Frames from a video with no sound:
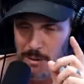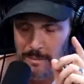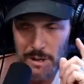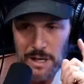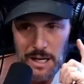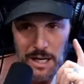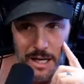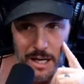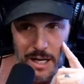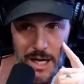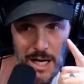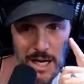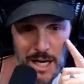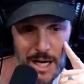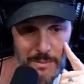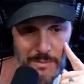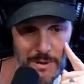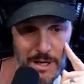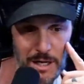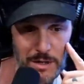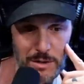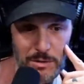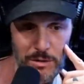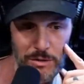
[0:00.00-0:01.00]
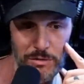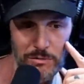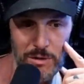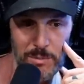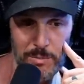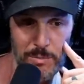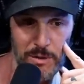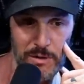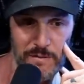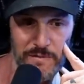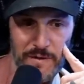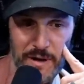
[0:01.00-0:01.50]
gonna do
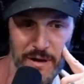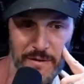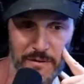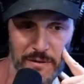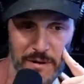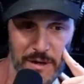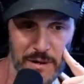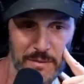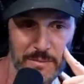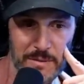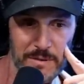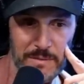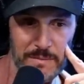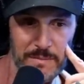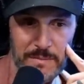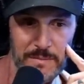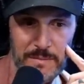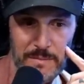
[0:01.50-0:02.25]
3.5 grams.